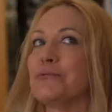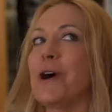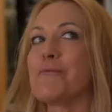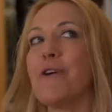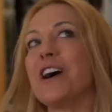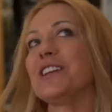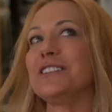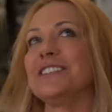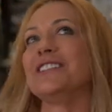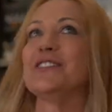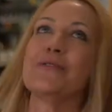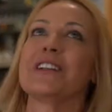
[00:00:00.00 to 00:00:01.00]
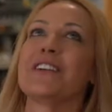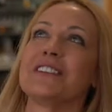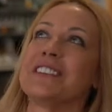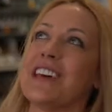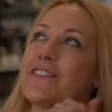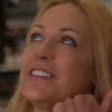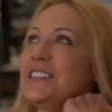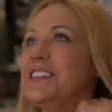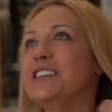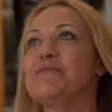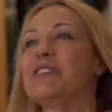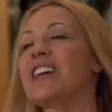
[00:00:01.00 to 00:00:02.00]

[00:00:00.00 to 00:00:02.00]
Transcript: I wanted to do when I was 17,